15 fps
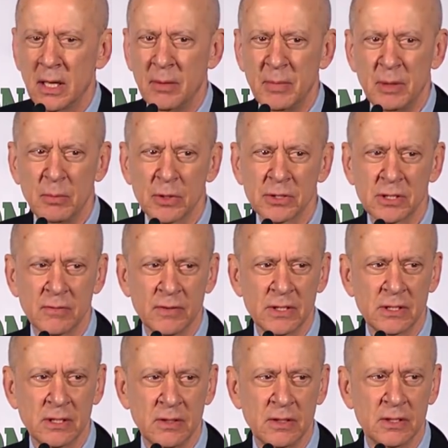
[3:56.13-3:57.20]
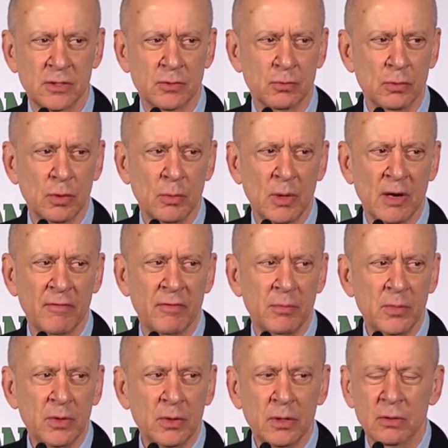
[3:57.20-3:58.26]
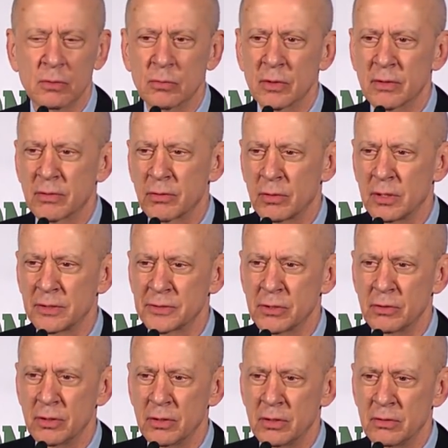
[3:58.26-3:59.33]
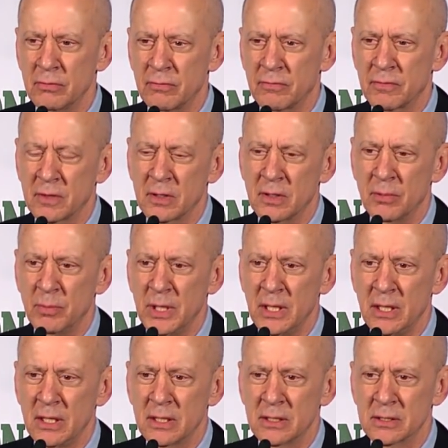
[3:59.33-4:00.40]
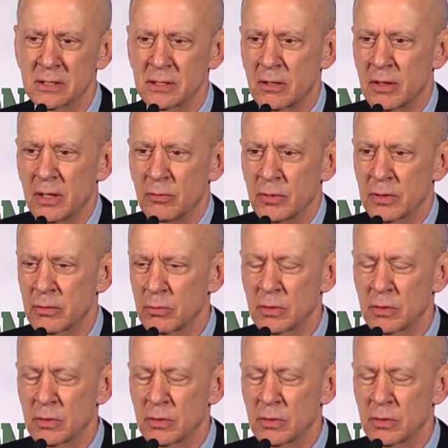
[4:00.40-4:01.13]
I mean, most of us in this room are familiar with alternative media, starting with the